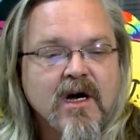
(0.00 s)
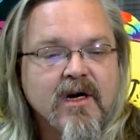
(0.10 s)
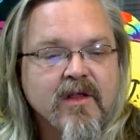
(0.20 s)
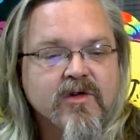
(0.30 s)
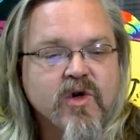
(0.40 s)

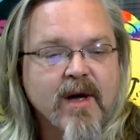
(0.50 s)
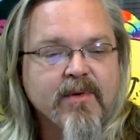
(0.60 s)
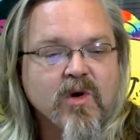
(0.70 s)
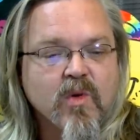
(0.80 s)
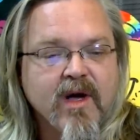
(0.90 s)
Another
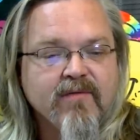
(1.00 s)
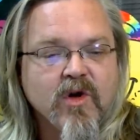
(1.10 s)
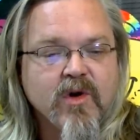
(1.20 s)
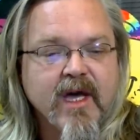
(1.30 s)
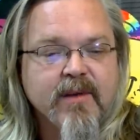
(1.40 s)
tropical wave
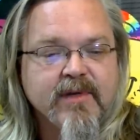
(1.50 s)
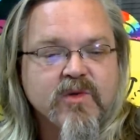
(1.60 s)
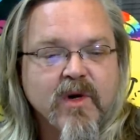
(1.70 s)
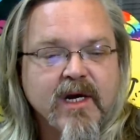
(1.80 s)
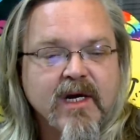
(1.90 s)
located
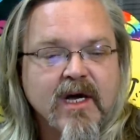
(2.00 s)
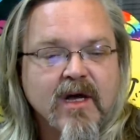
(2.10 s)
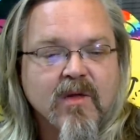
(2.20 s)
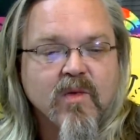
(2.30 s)
between uh,